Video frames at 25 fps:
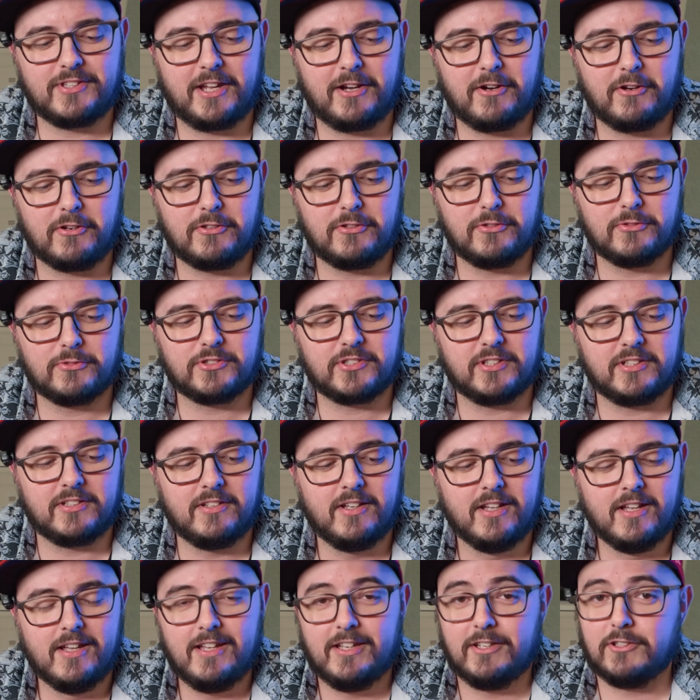they're
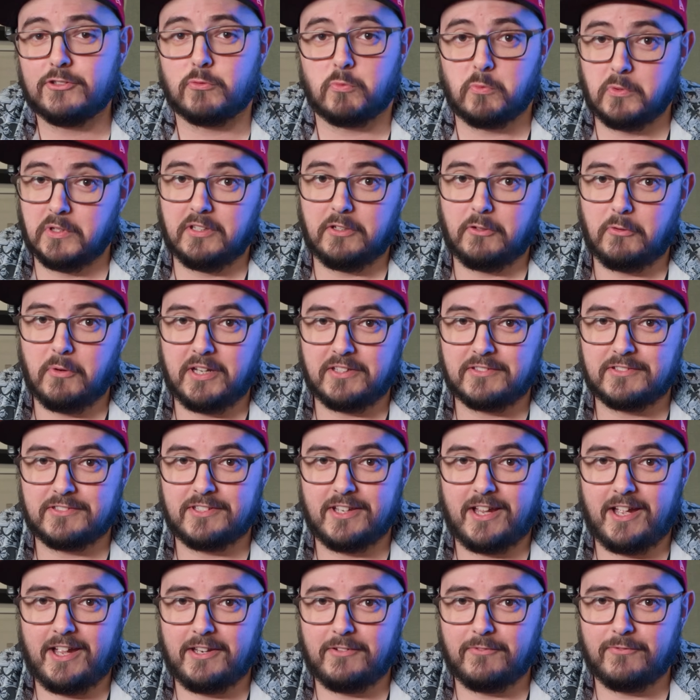using is a really great
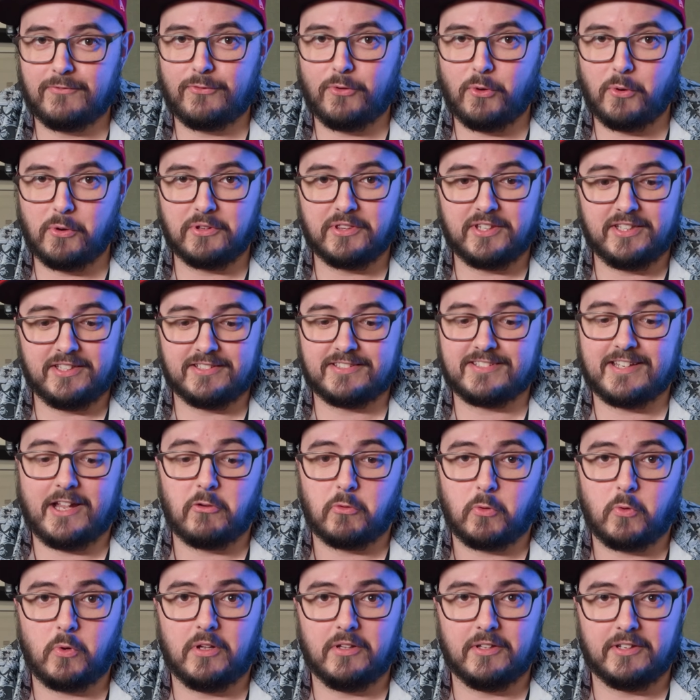sign for the
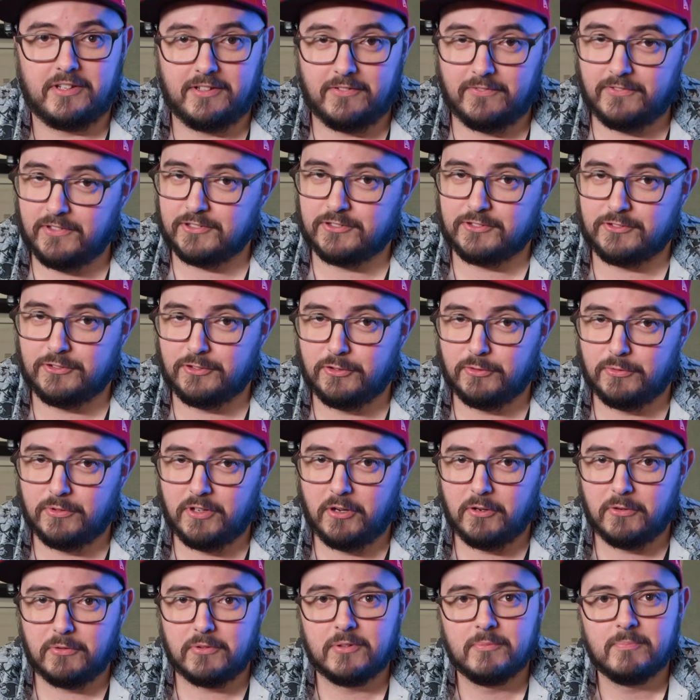sound quality of this new
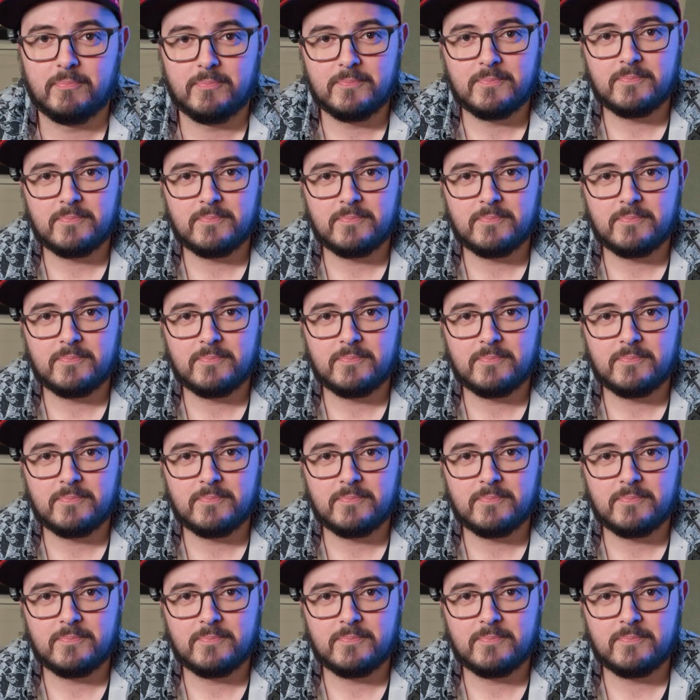Node.